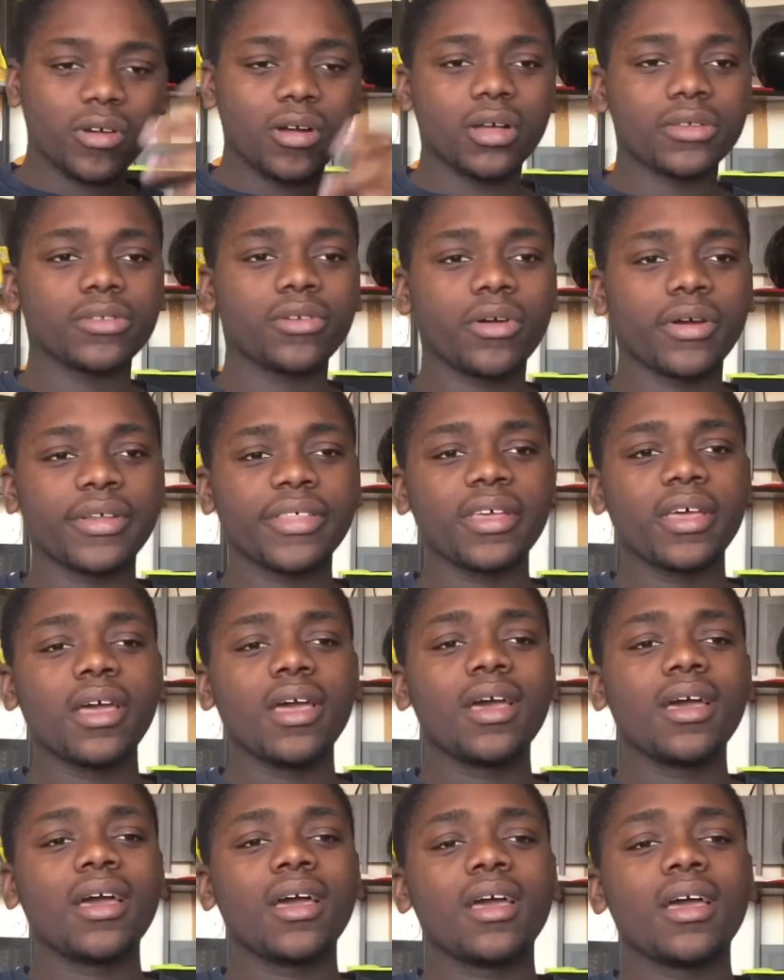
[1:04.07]
called
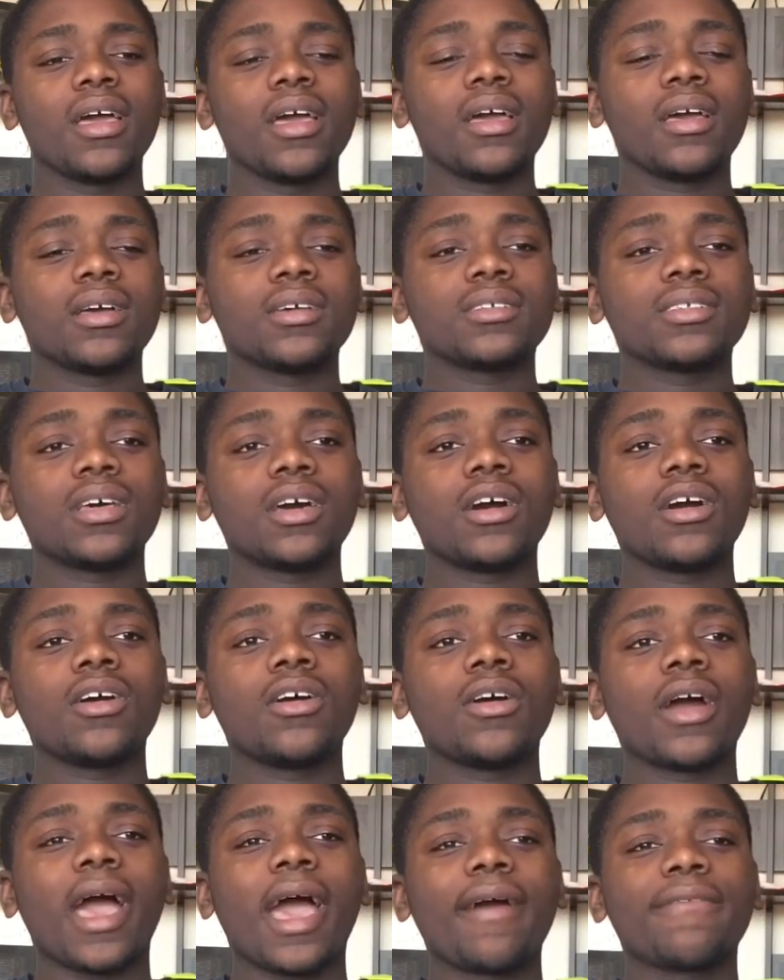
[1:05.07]
North.
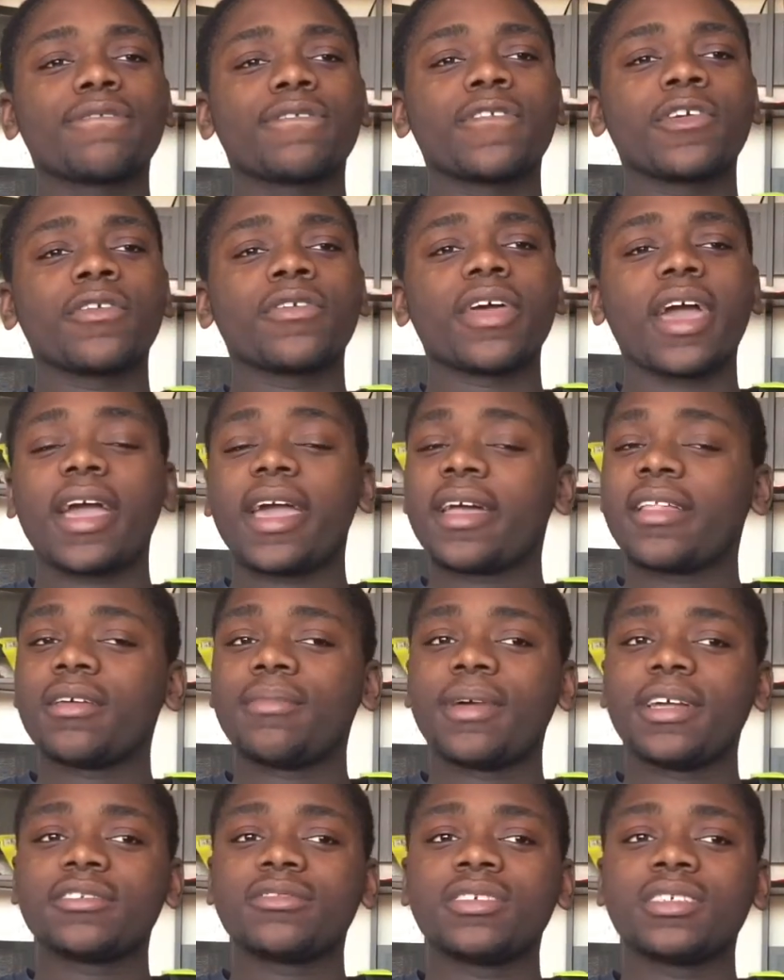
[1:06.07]
So after that
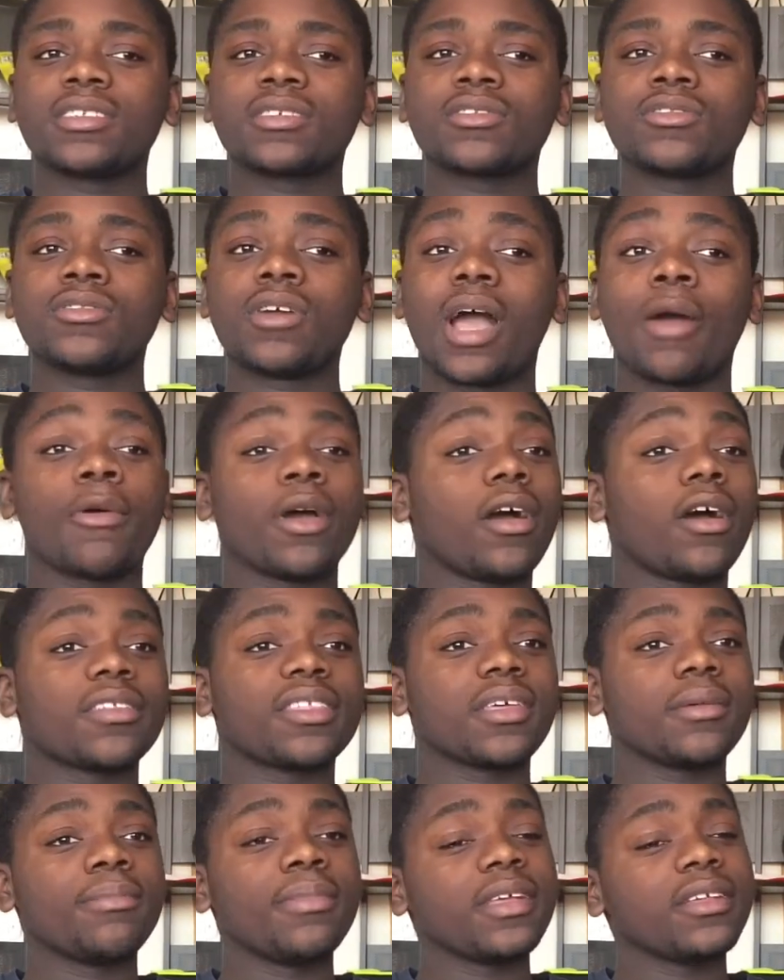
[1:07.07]
elementary school, I went on
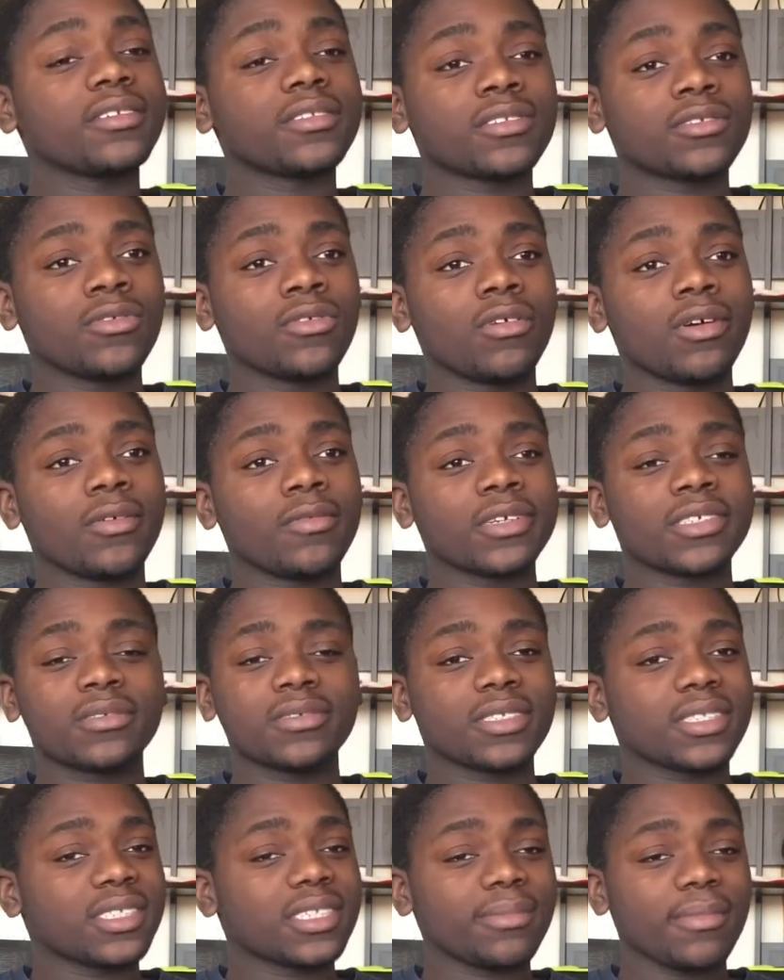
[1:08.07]
to middle school, which
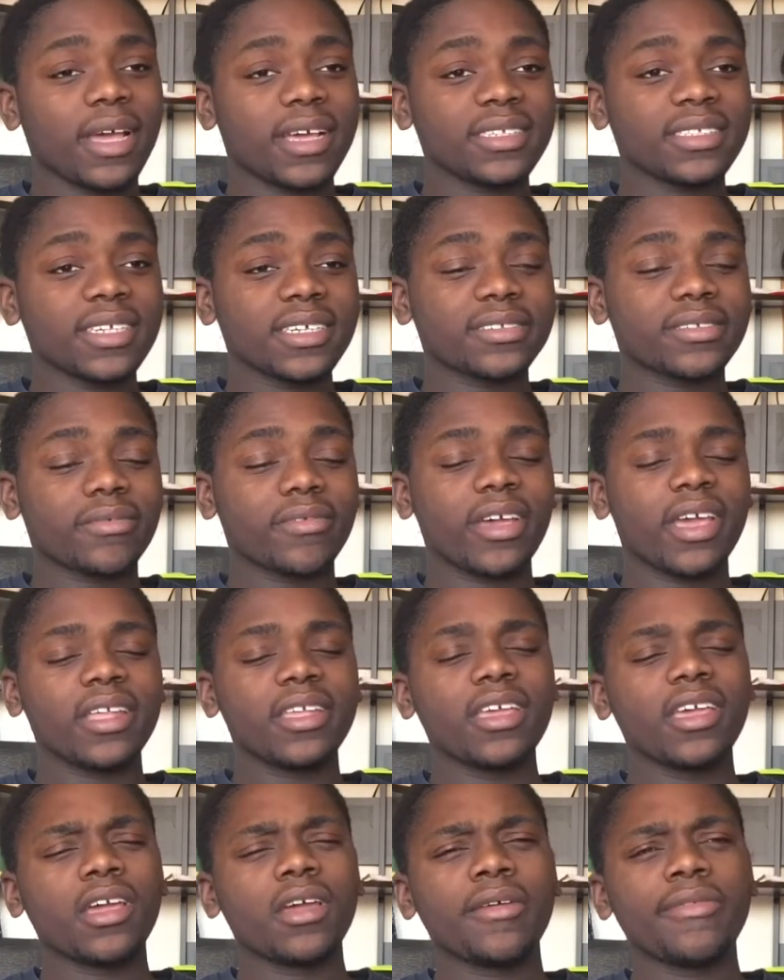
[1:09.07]
was my 6th grade
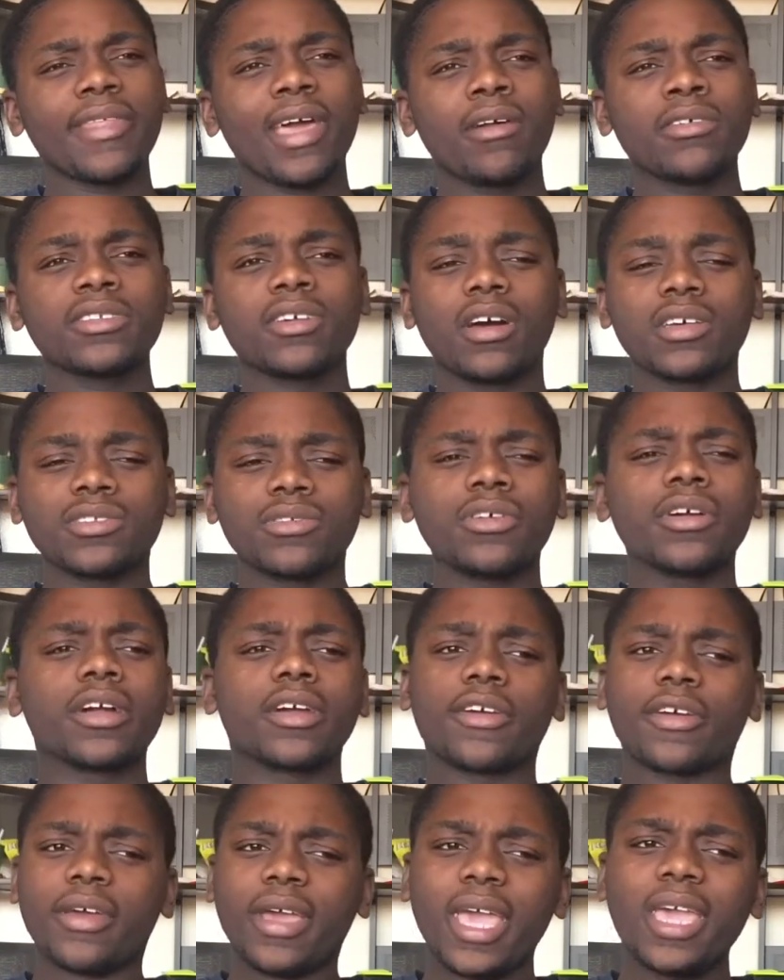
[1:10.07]
year, and that was also a
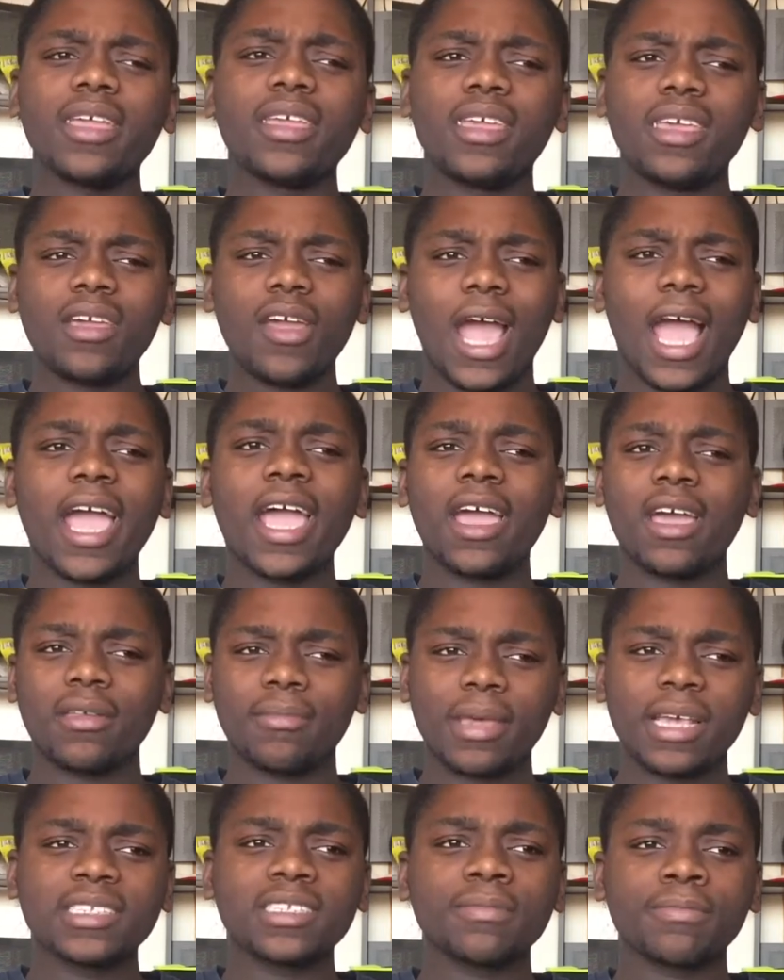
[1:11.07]
great year. I had an
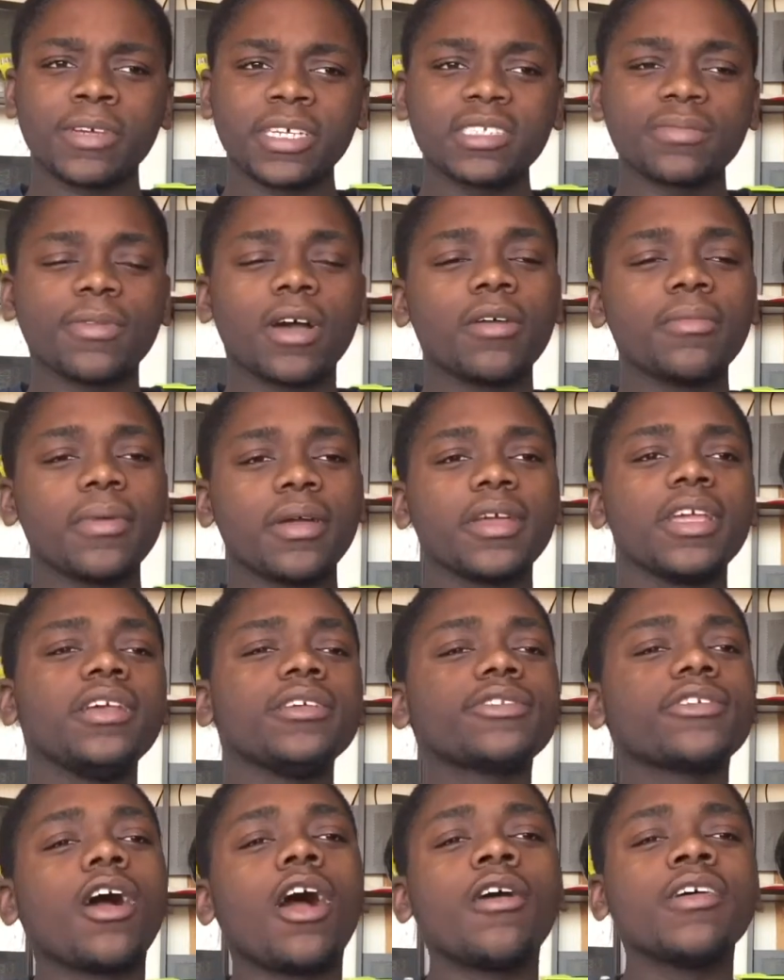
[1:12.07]
amazing principal. My man
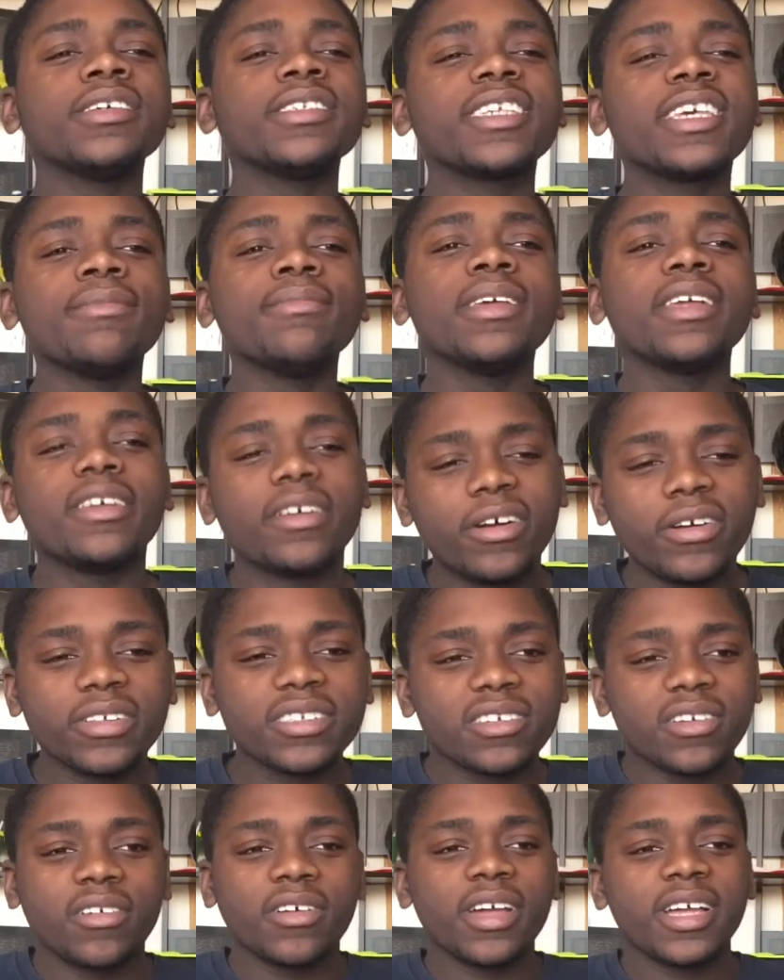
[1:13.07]
used to always give me
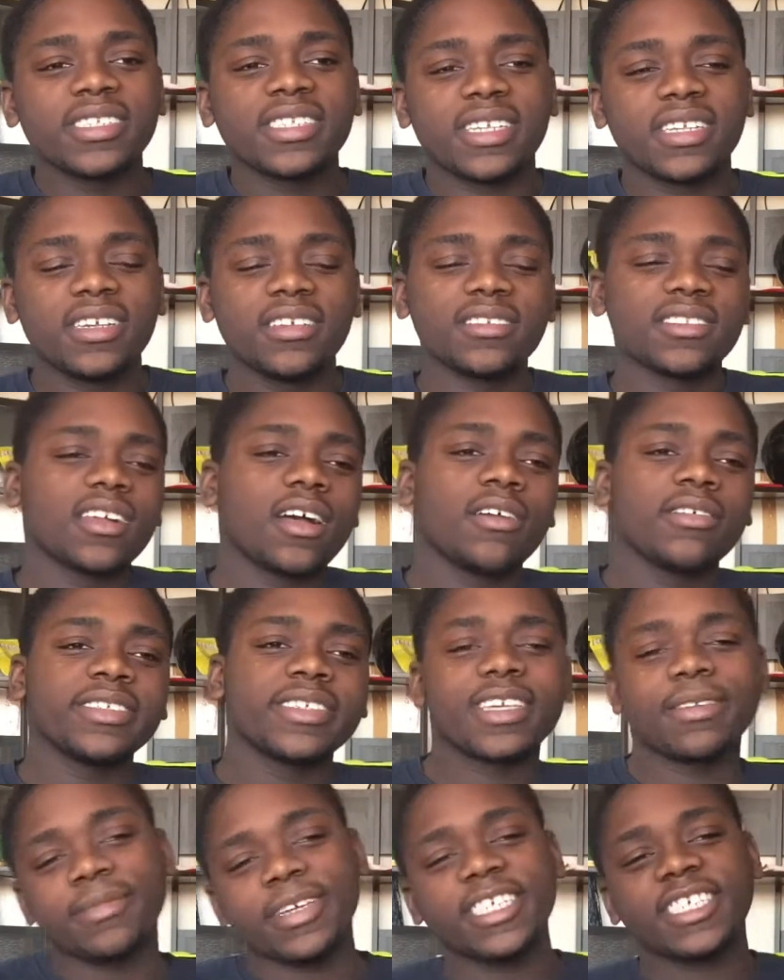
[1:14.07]
gold coins, and he used to always
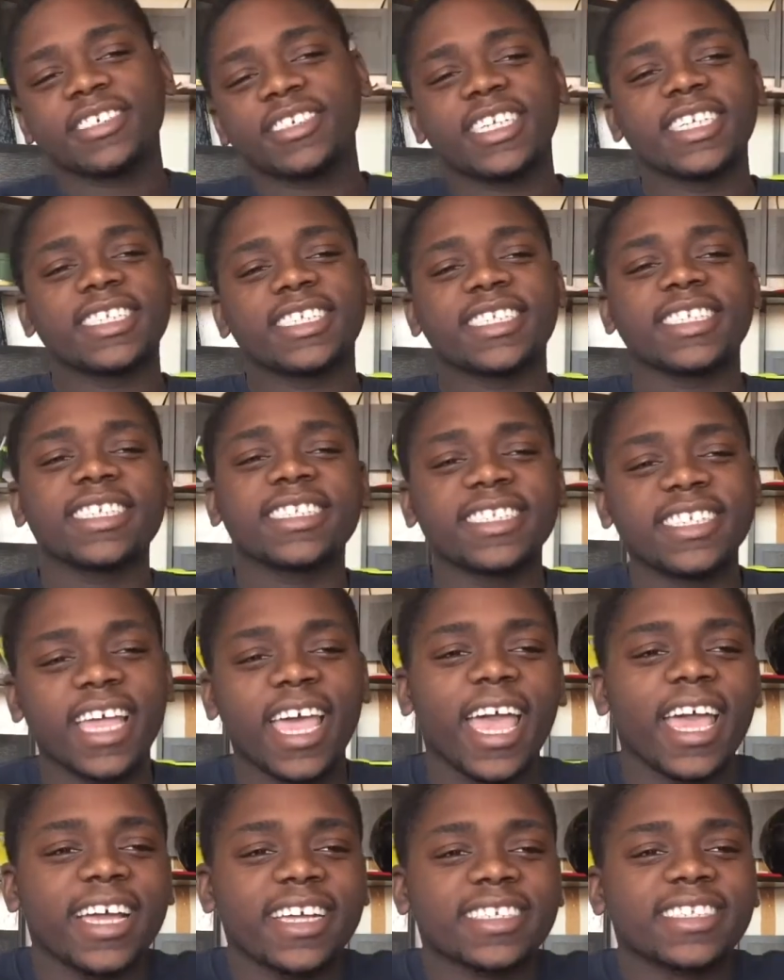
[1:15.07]
give me treats and
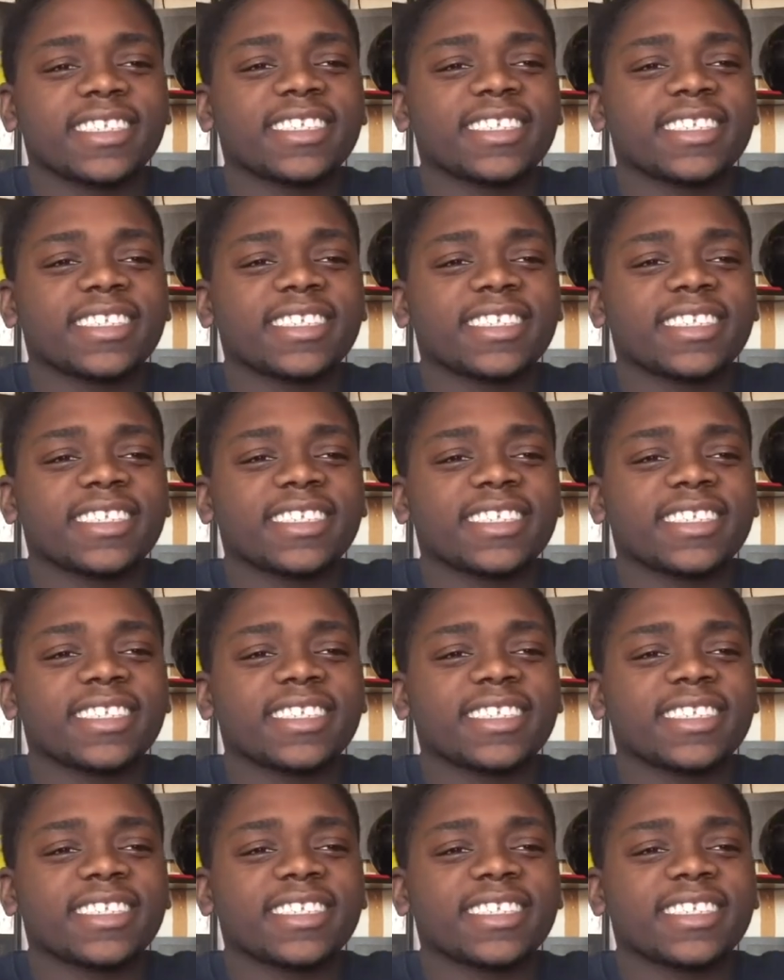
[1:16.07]
snacks.